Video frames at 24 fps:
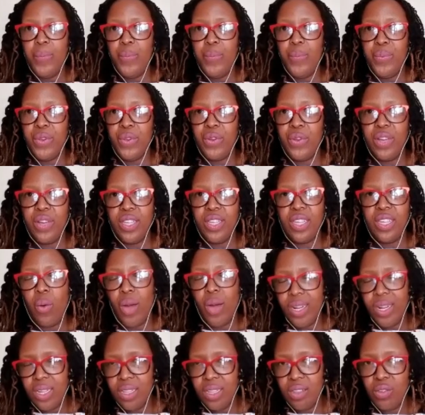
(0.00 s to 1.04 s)
because I
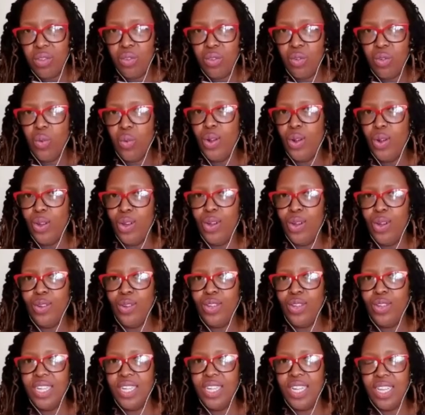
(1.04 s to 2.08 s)
want us to learn
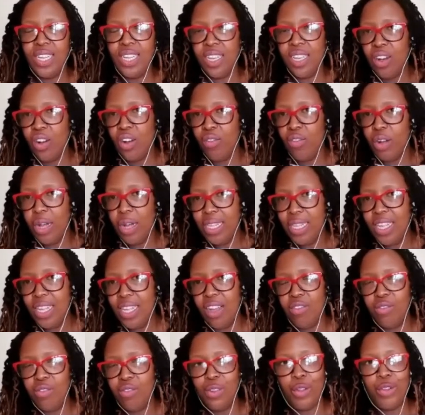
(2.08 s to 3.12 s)
to take care of
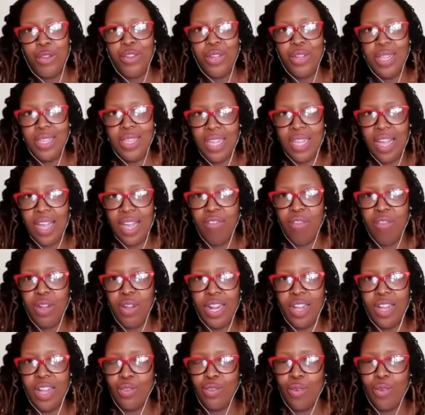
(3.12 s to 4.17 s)
ourselves, not just have a
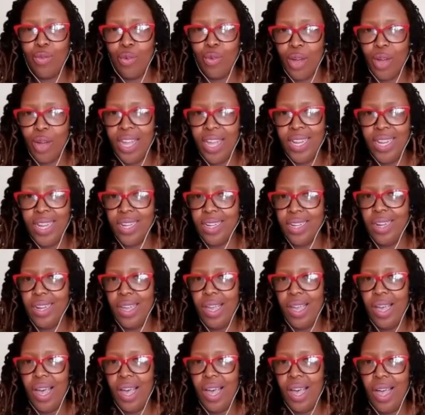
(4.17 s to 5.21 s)
glass of wine
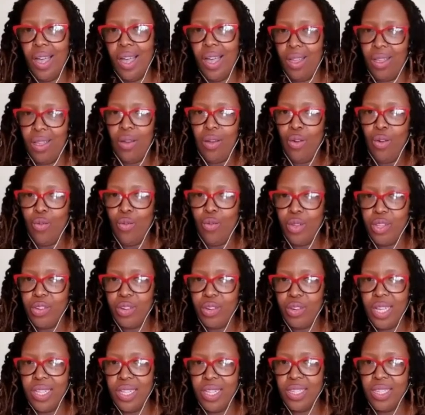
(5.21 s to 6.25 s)
over
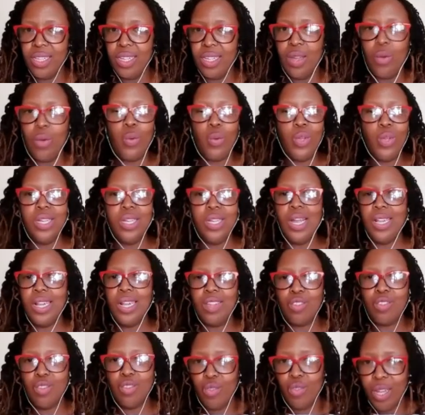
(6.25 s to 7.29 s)
stress. A
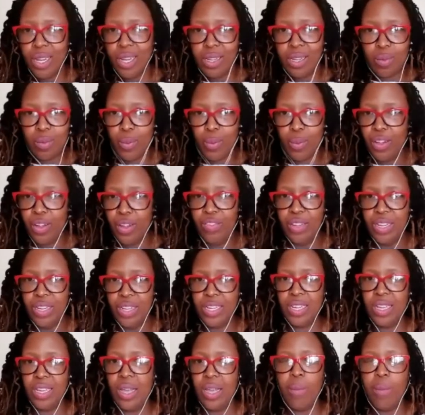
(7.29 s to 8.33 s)
glass of wine is
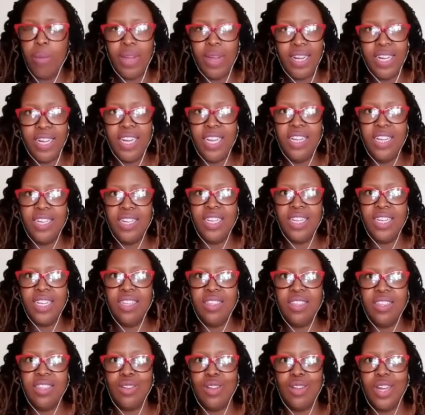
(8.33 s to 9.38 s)
perfect, but
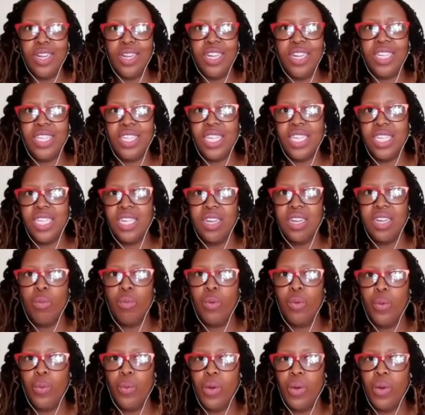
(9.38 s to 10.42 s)
it's not a
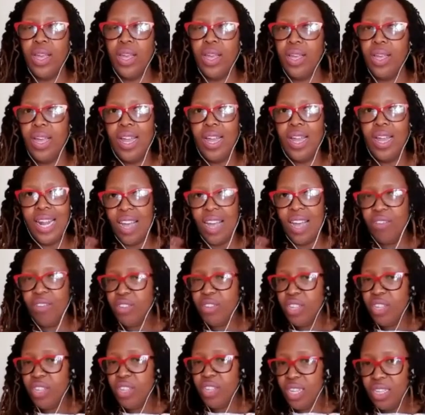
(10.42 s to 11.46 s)
sustainable way. Life
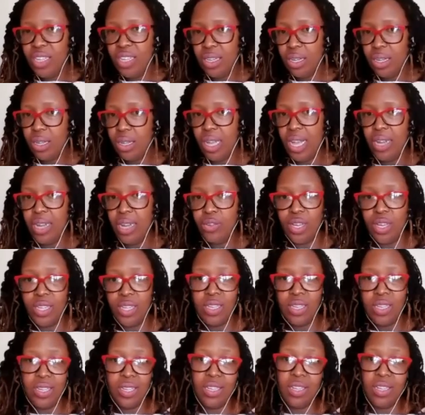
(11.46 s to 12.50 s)
changing and
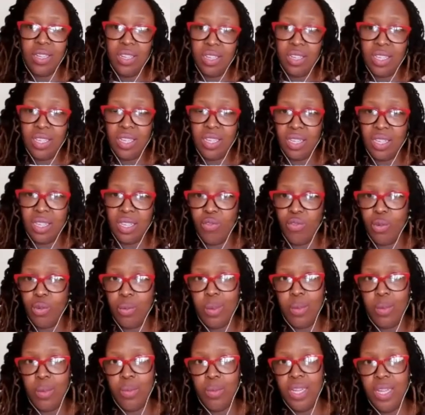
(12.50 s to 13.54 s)
drastic decisions have to
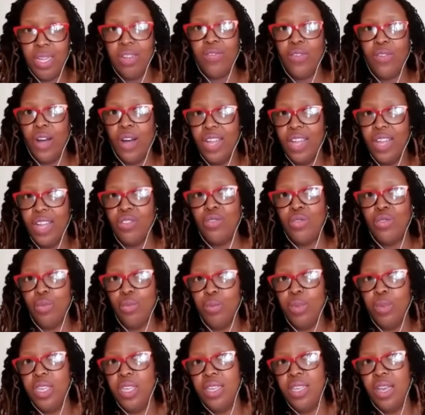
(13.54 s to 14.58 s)
be made for us to
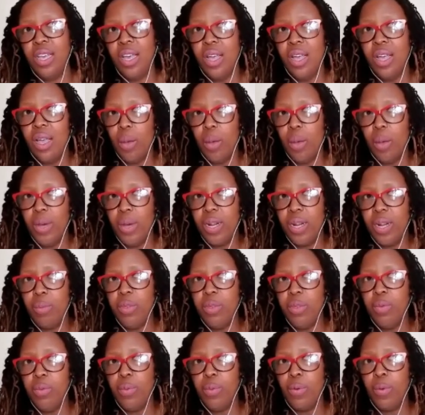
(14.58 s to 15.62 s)
be a better
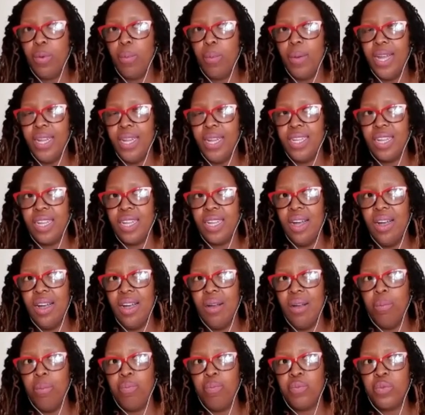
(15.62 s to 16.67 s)
people. But
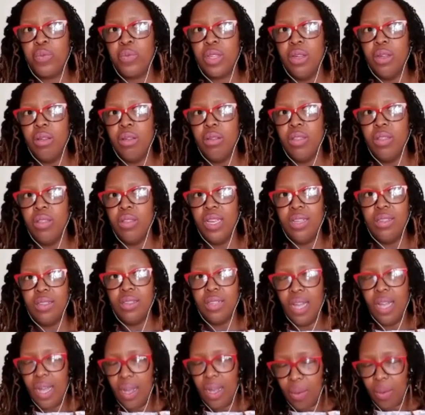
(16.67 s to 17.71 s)
there's
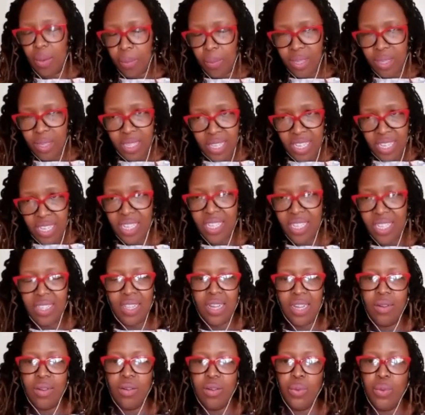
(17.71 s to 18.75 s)
sessions
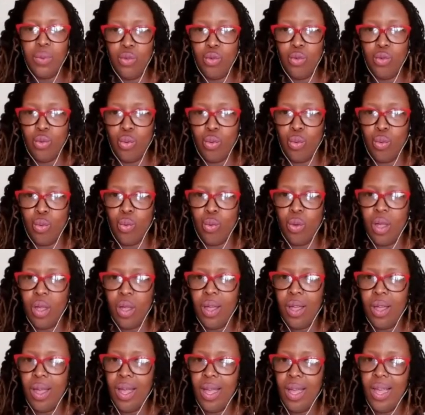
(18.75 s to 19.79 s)
that we do,
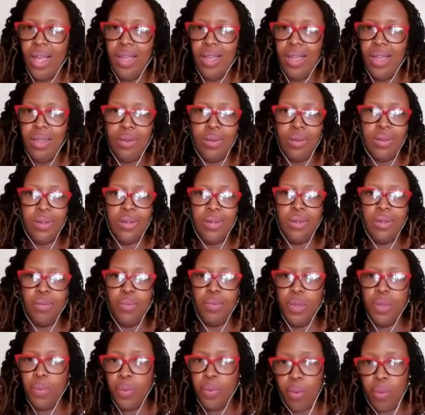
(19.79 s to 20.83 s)
and
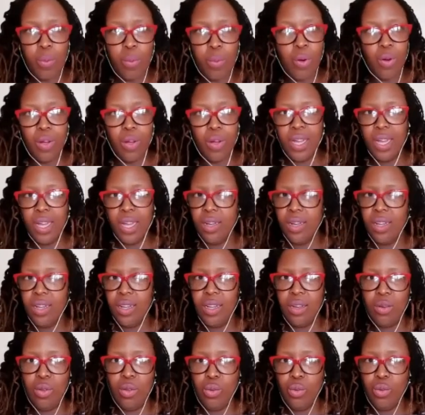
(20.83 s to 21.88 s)
people book, and
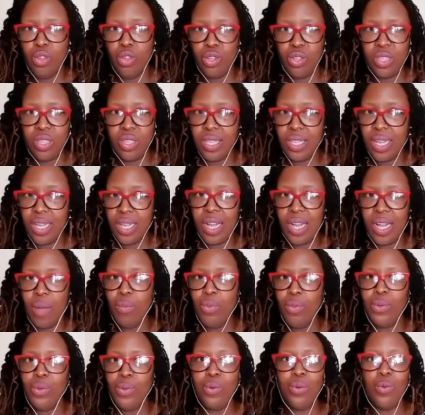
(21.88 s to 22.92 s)
then you just come
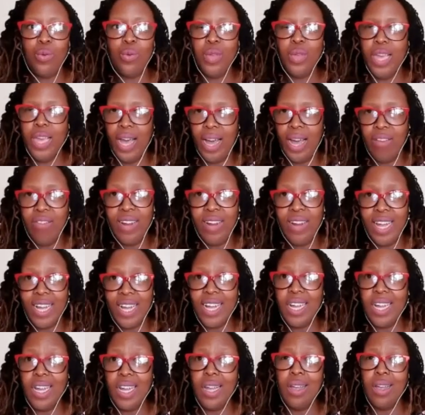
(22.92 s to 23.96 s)
through. We have like
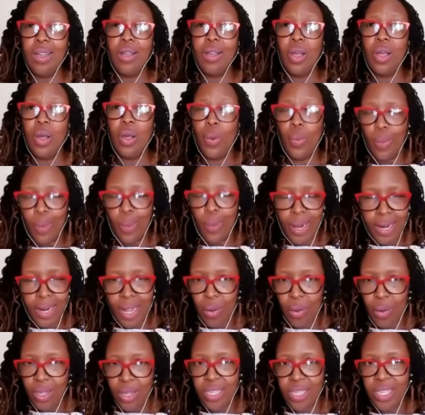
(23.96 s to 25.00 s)
a 1
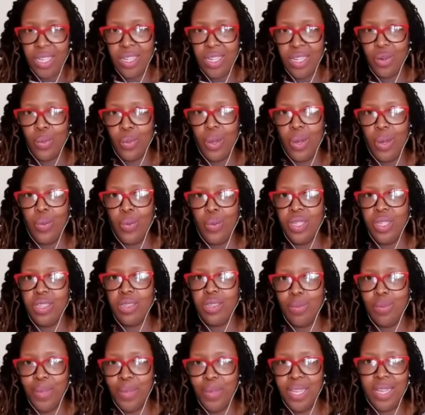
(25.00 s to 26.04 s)
hour session where we
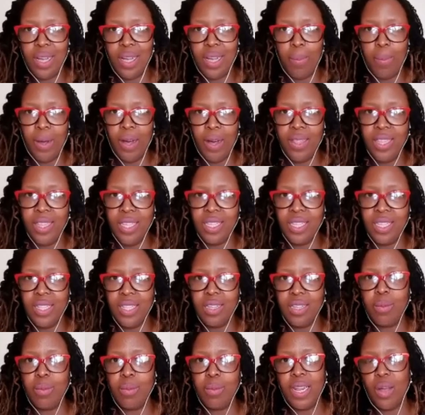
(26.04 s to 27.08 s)
speak about these
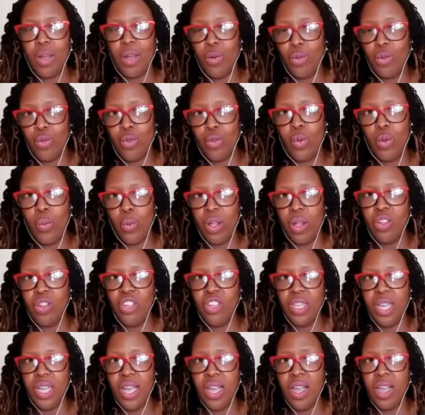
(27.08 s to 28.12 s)
things, but I also will
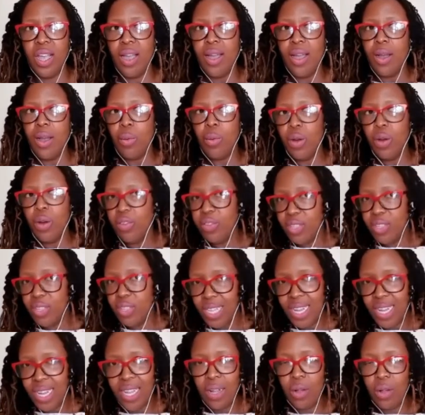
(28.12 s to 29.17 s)
share with
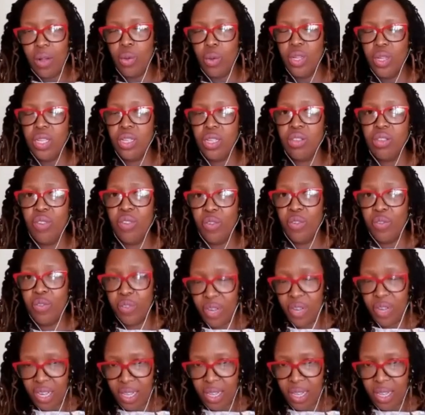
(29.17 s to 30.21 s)
SADC, which is for
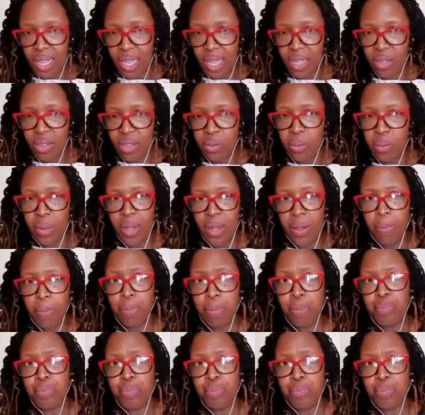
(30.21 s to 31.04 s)
free as well.